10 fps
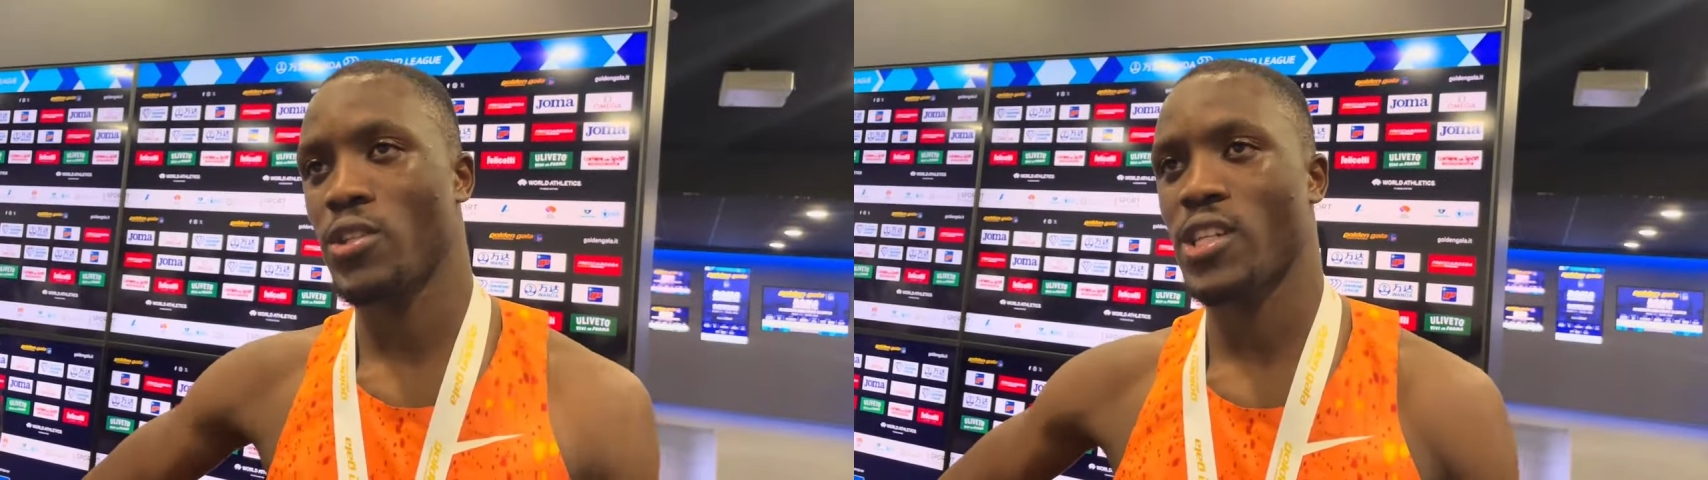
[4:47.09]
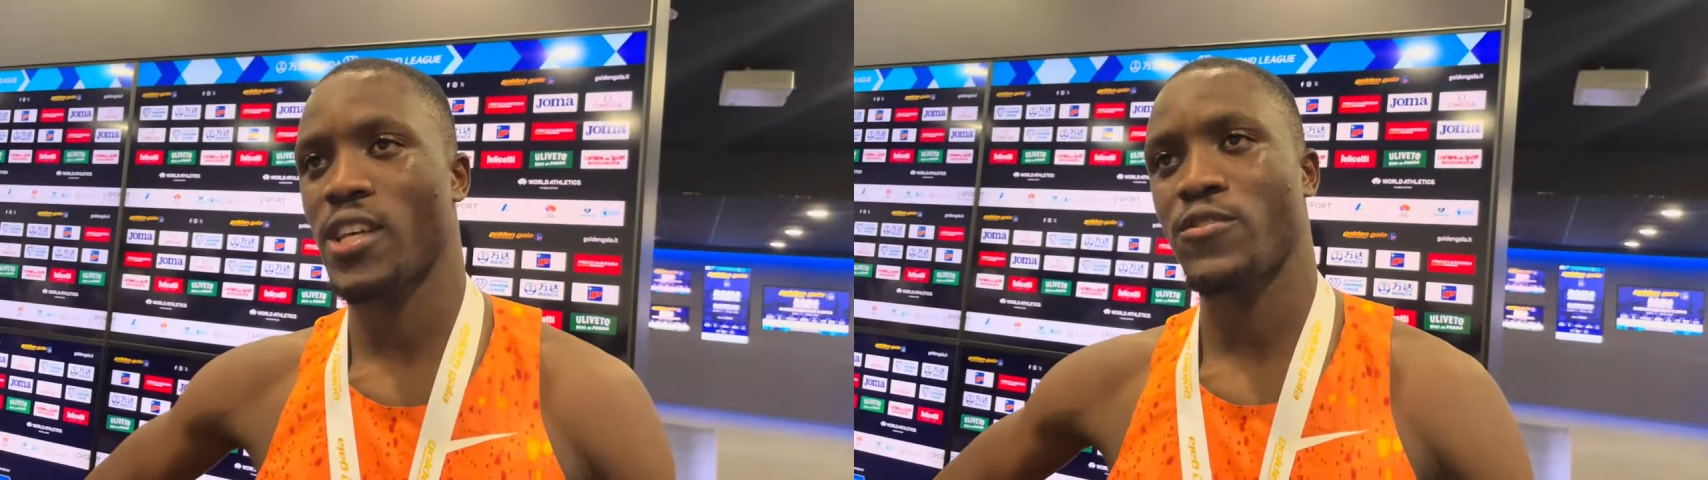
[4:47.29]

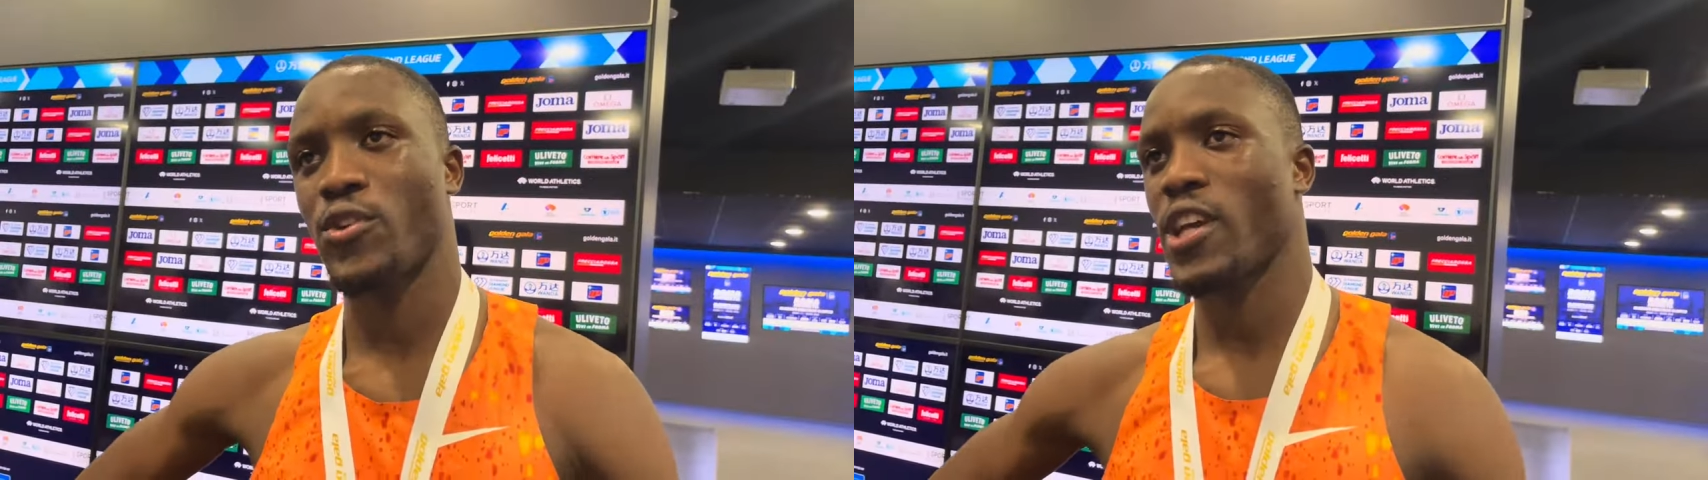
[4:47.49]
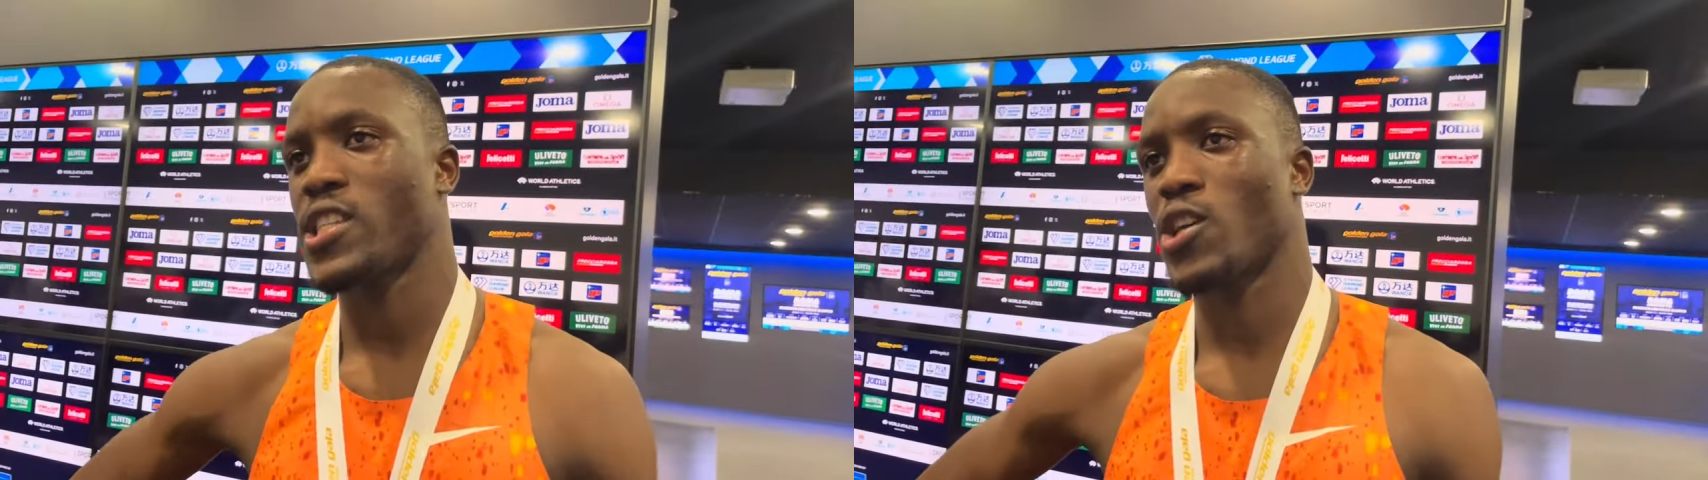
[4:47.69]
There
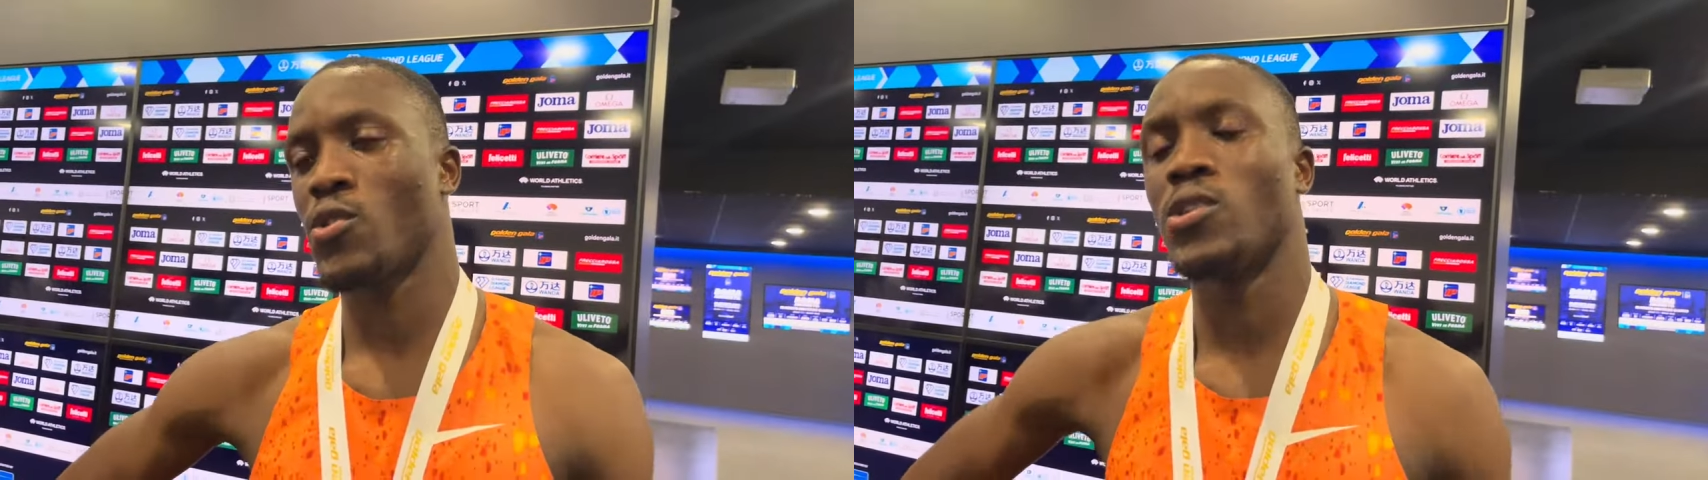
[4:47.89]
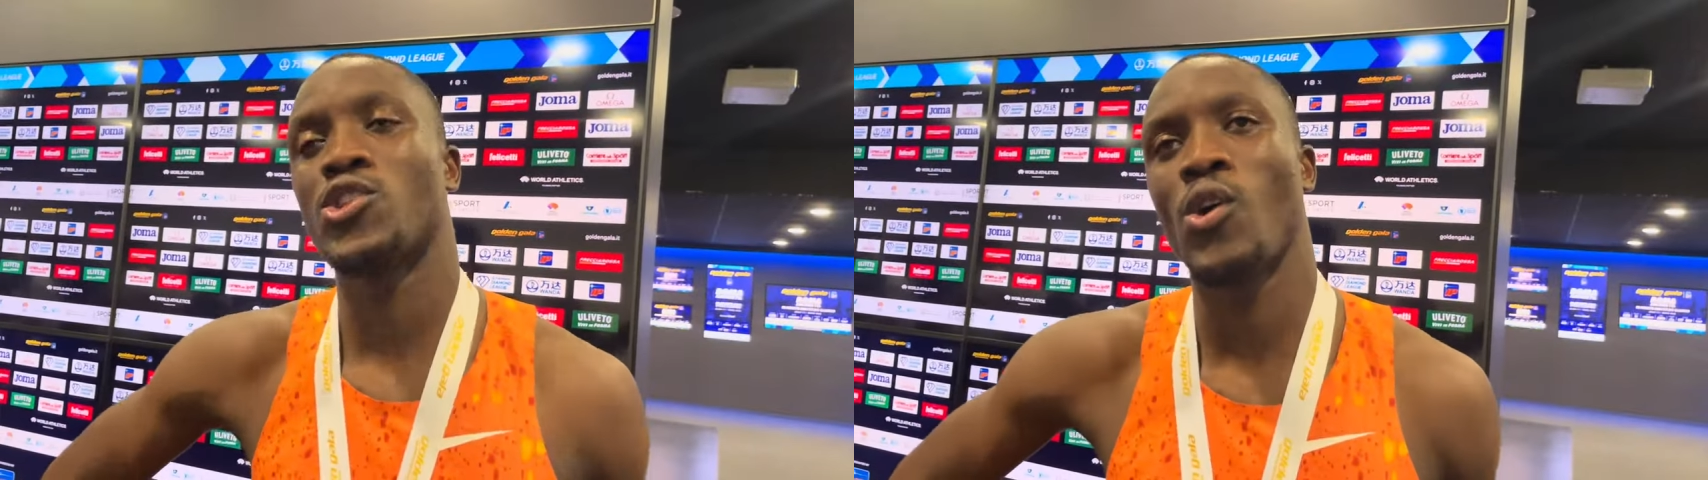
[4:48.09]
didn't need to
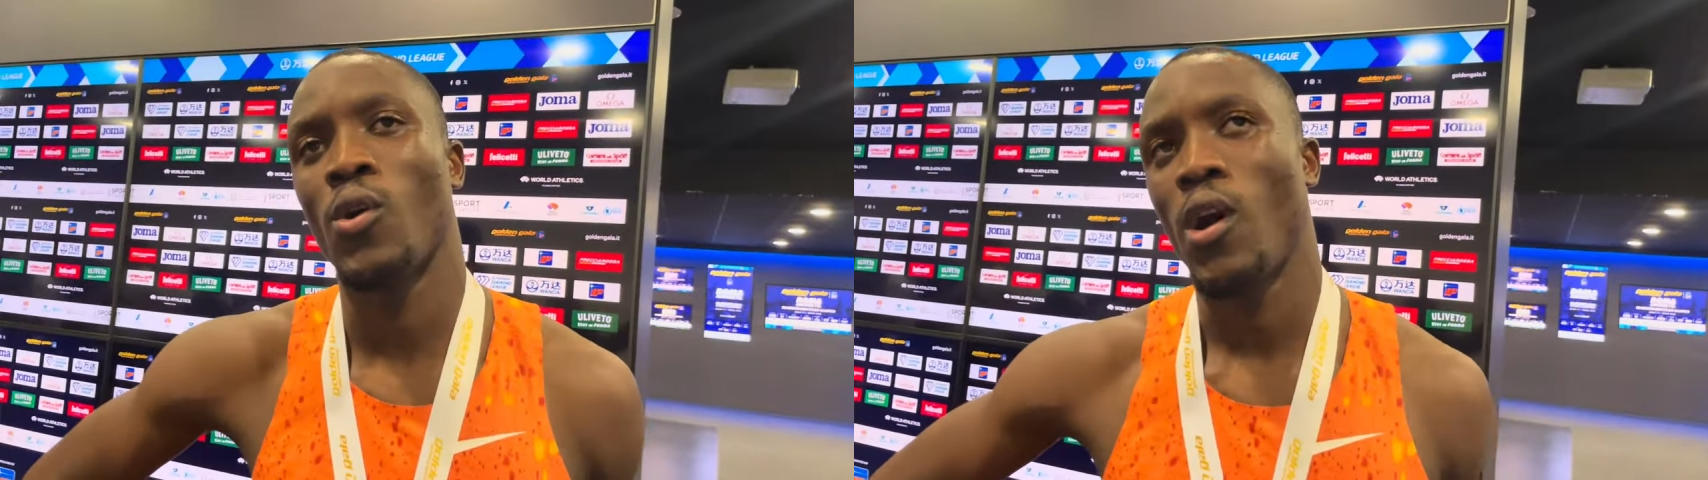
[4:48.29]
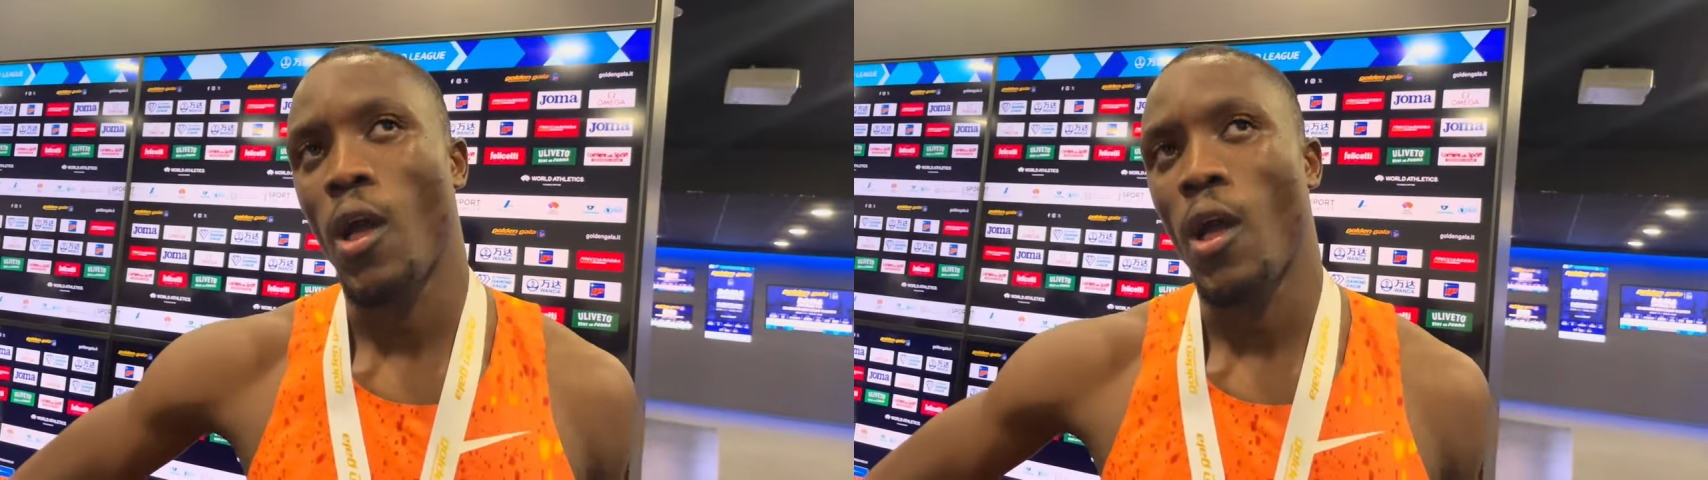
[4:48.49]
be any